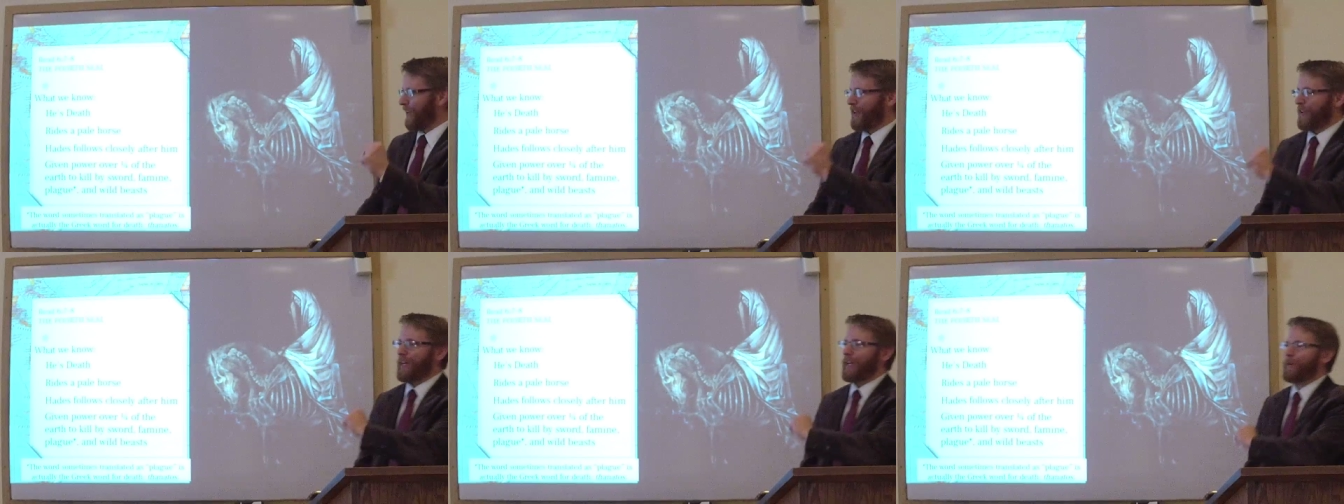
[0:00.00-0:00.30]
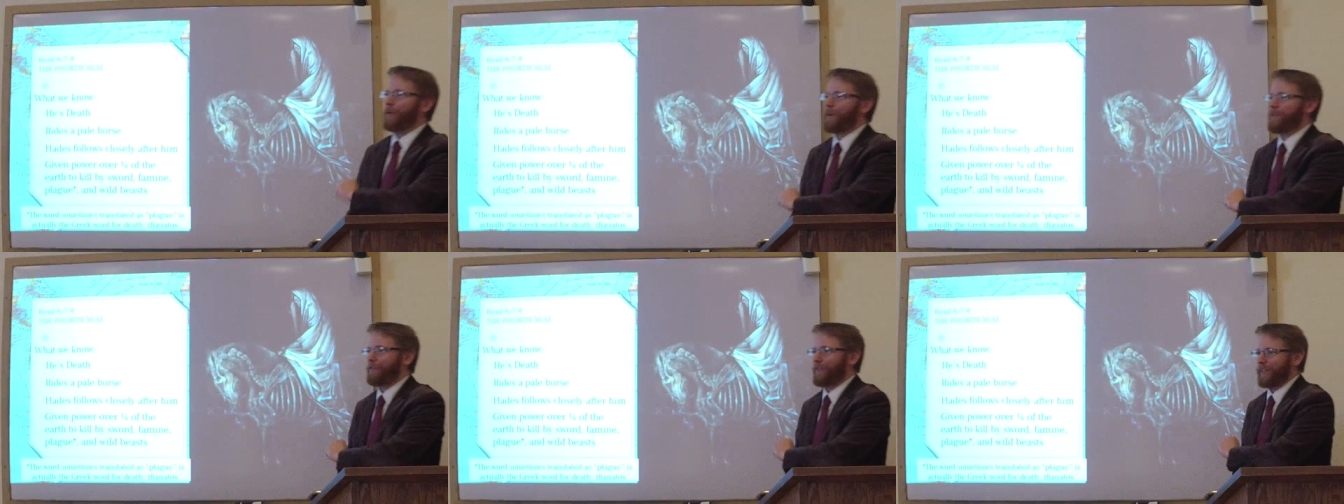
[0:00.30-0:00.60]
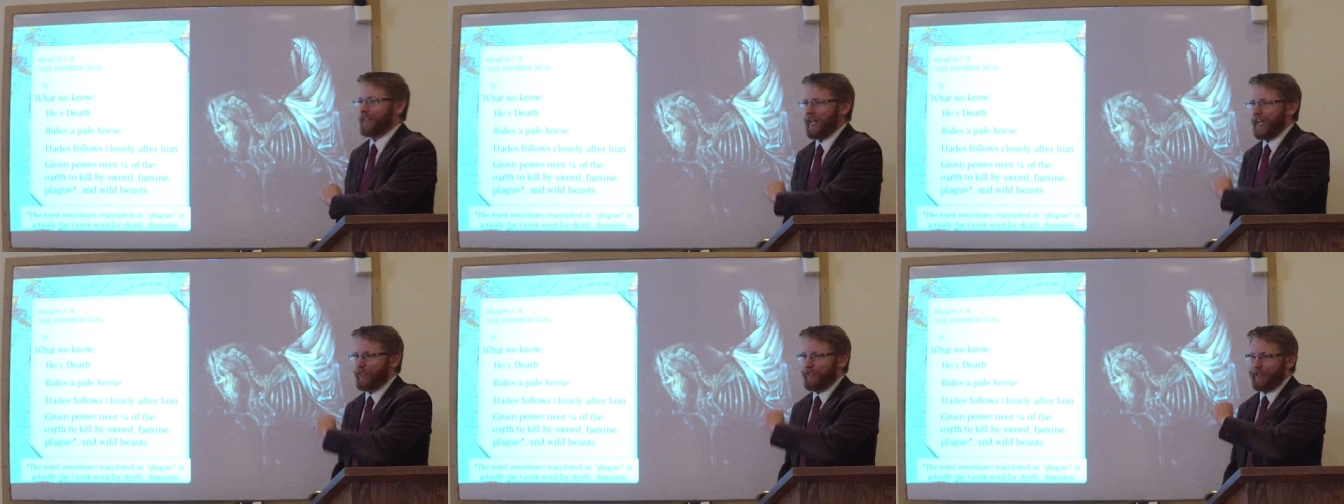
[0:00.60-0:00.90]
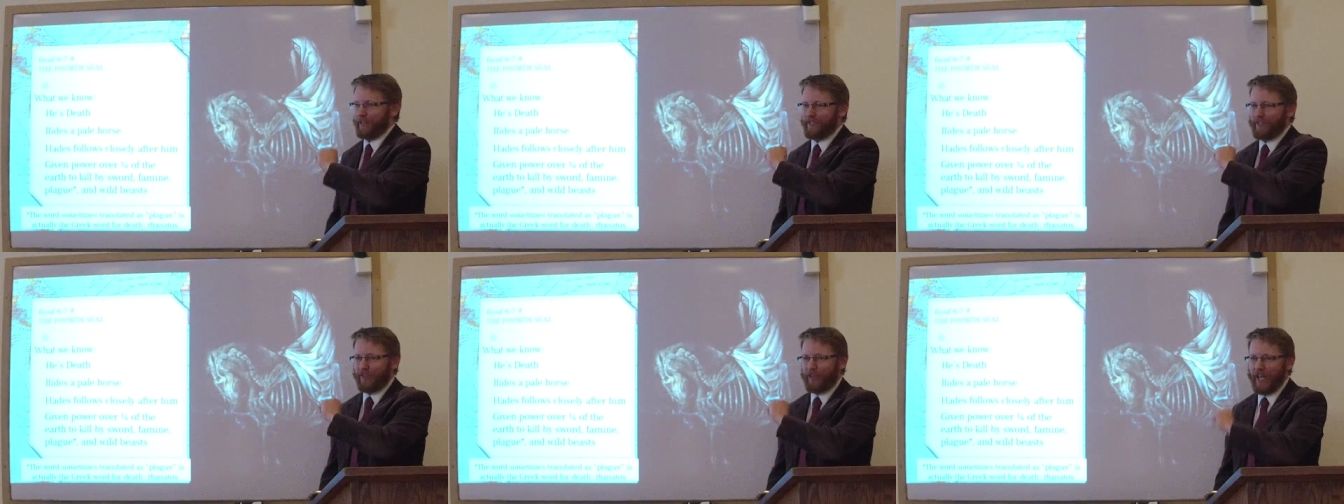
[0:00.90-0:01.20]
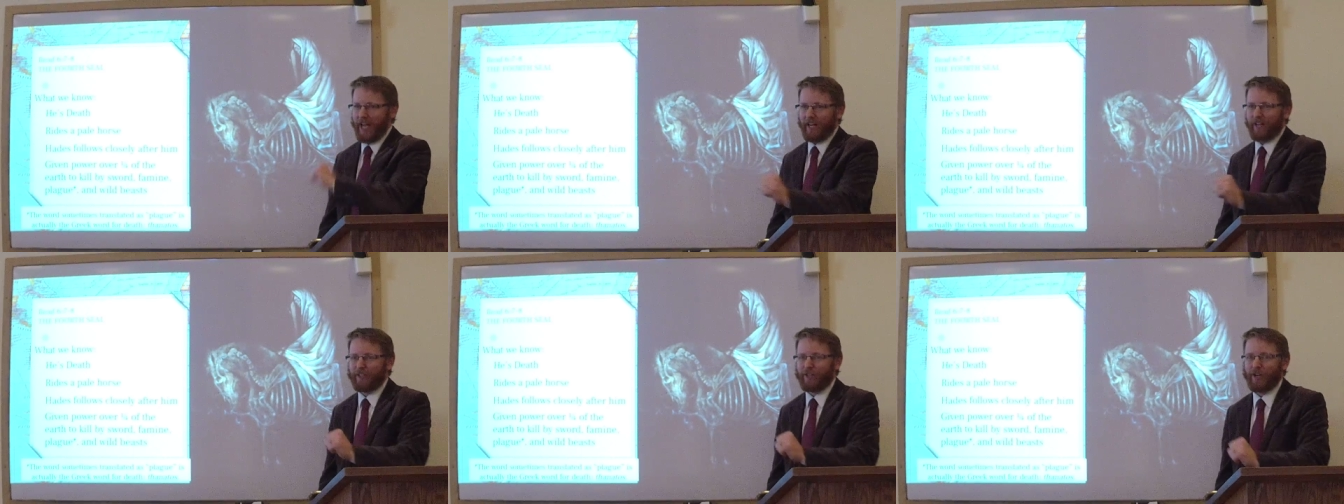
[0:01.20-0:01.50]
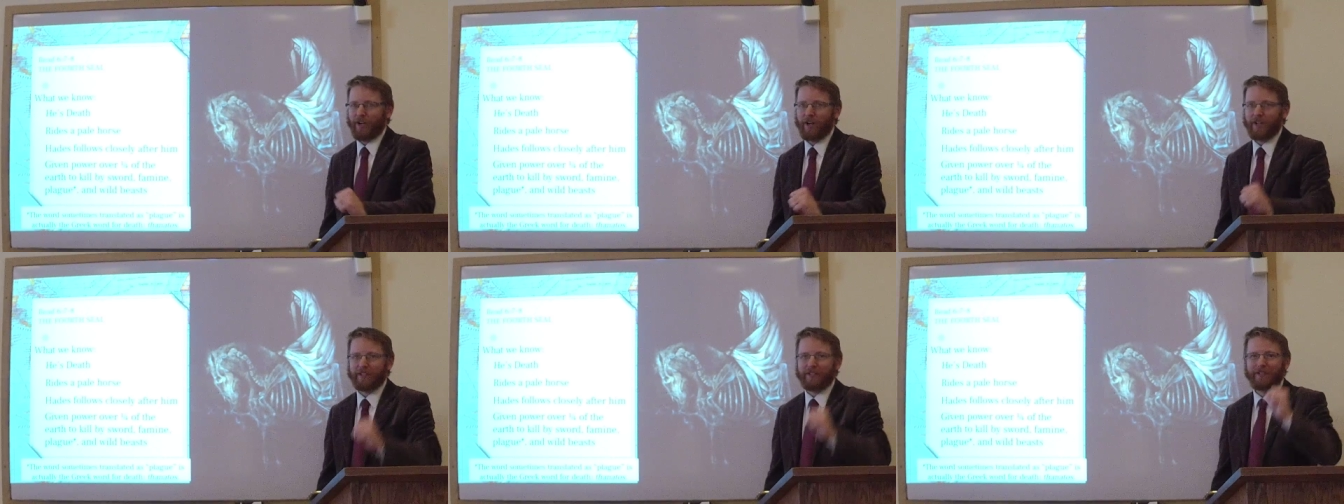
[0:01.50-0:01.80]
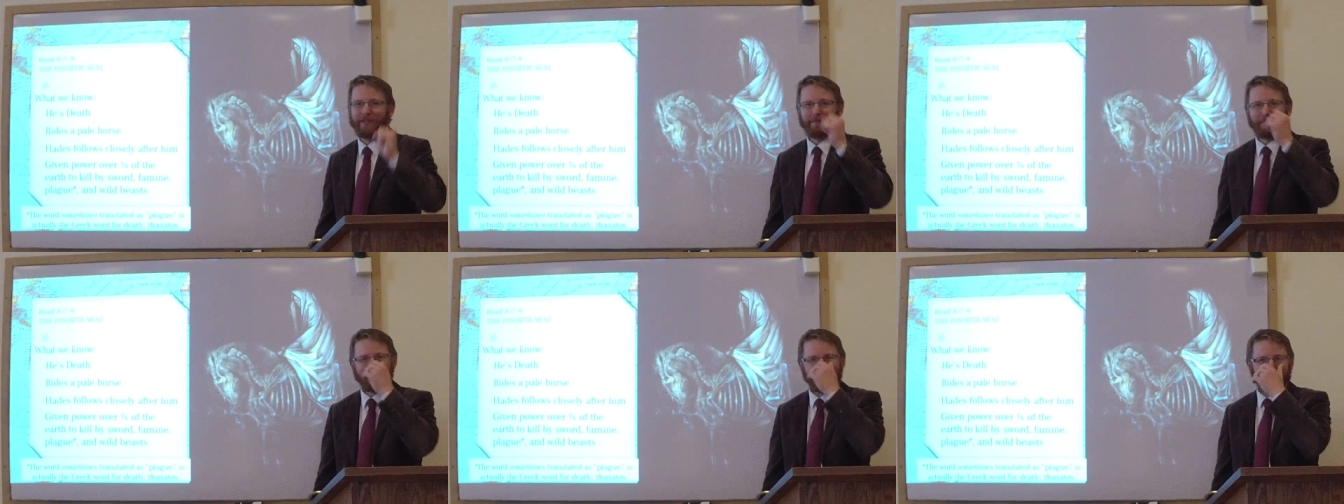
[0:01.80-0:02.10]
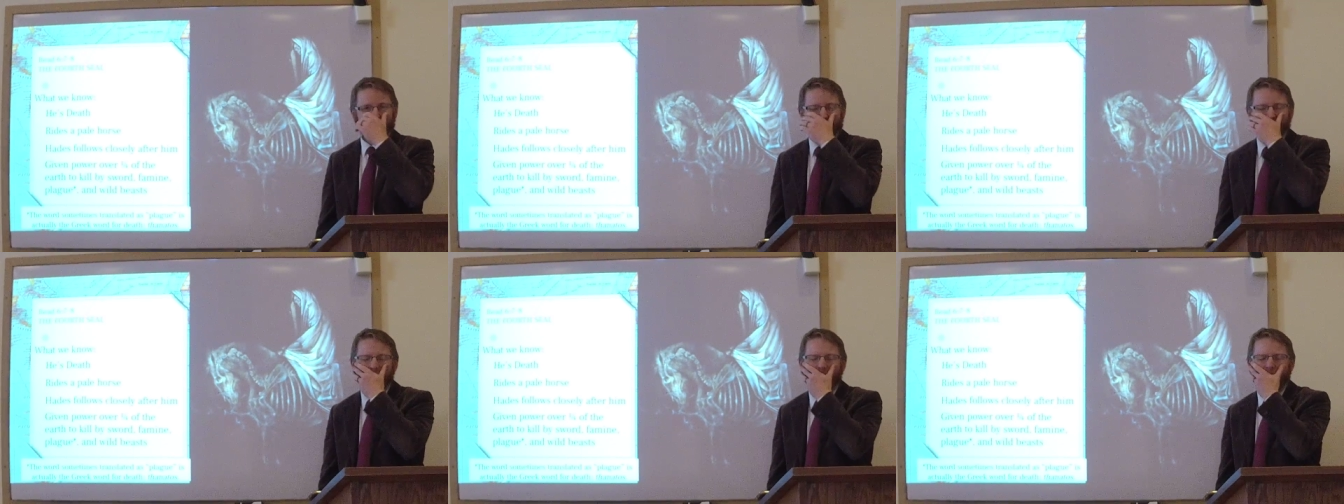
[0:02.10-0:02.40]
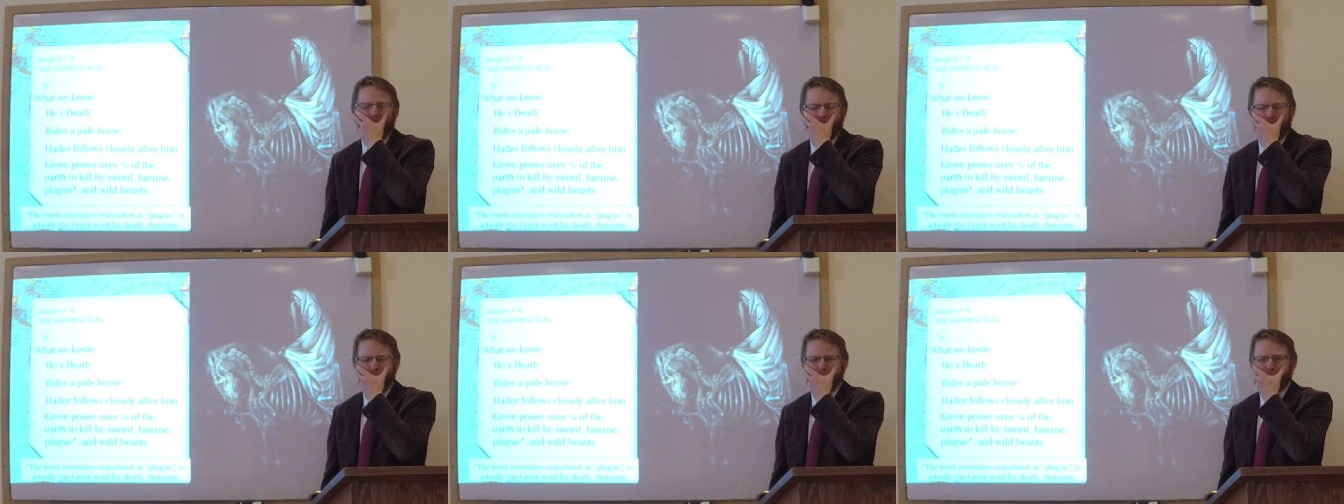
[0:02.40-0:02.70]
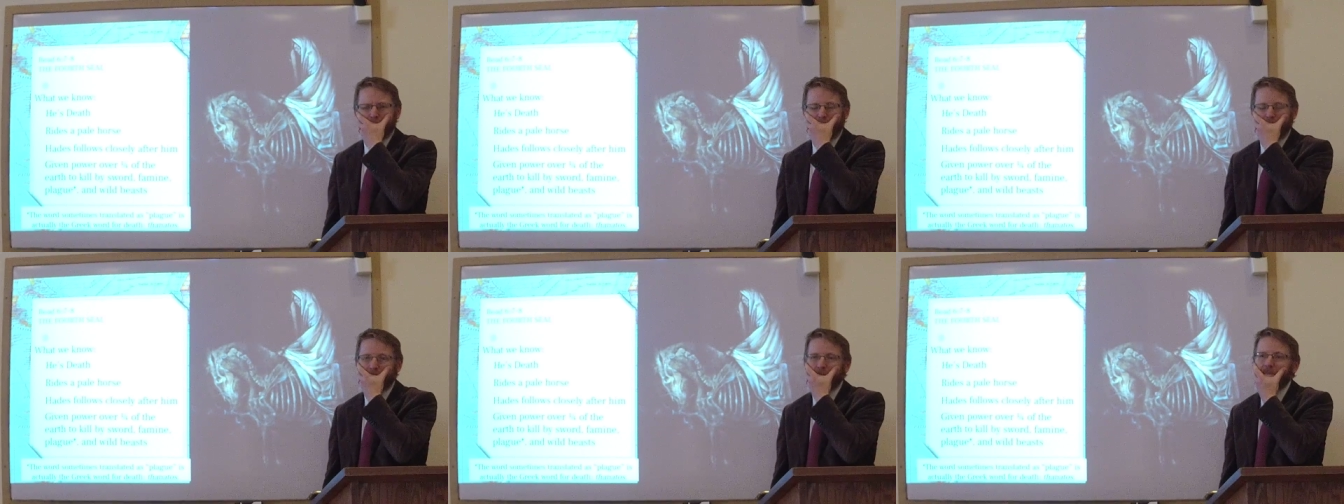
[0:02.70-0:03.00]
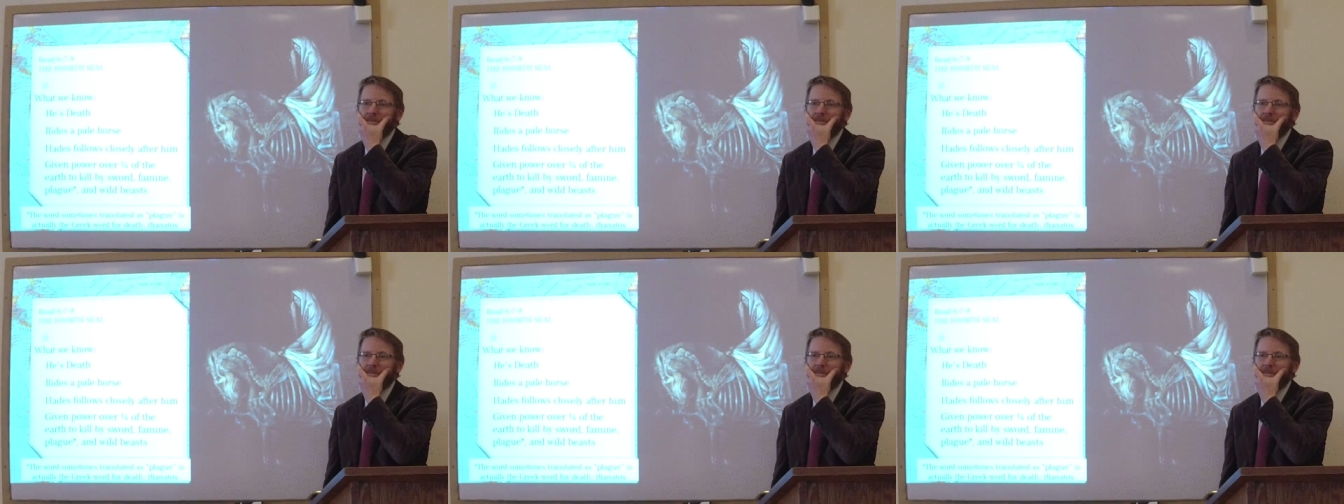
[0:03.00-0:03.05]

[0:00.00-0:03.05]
the, Greek word for death is thanatos. Um,